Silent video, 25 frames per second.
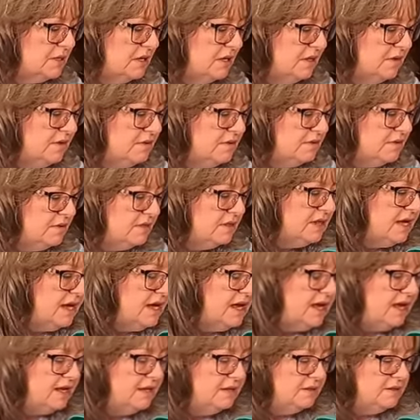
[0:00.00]
but other than
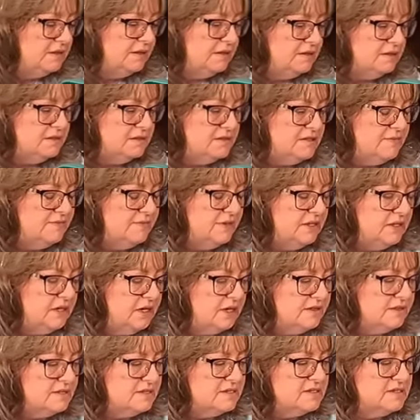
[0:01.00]
that, it's even
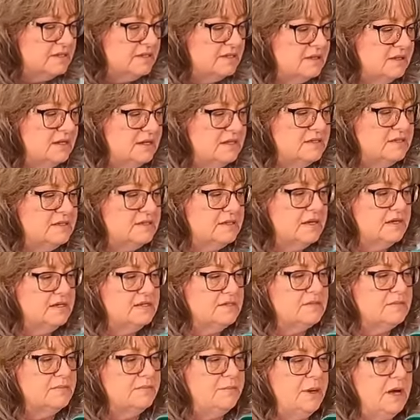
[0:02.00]
got this nice,
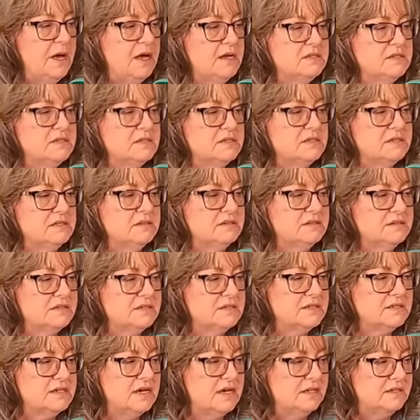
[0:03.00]
nice pasta
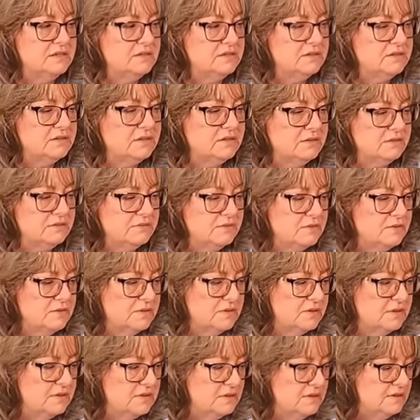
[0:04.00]
salad server
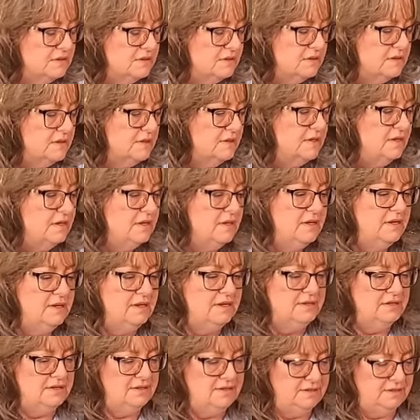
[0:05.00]
thing.
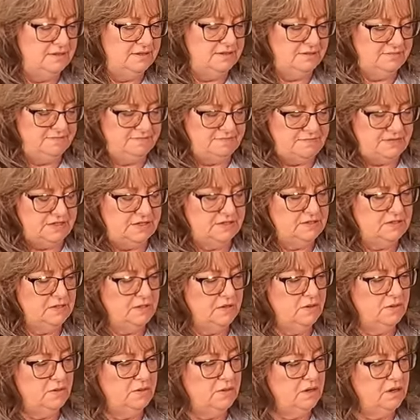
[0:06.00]

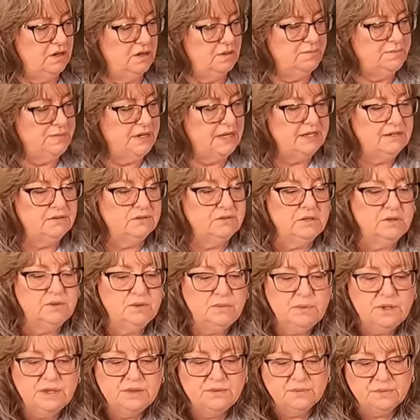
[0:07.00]
So um, I don't
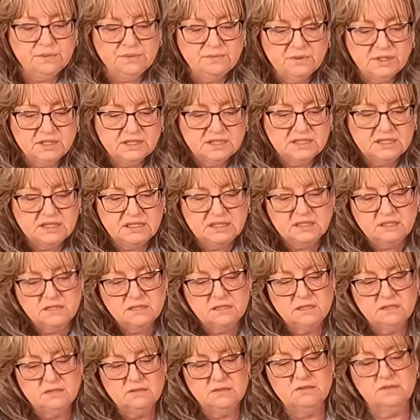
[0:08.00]
know whether we really
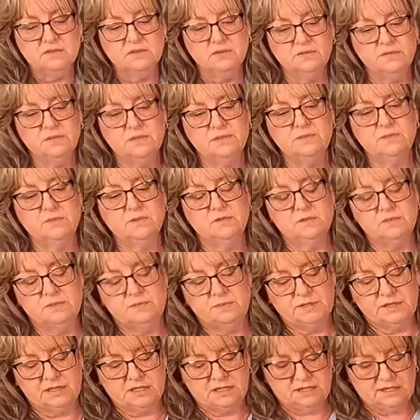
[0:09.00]
needed the serving
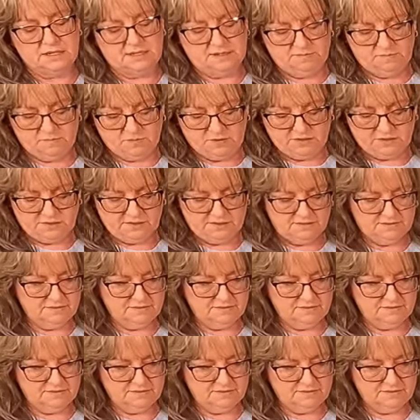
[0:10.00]
spoons, but they came with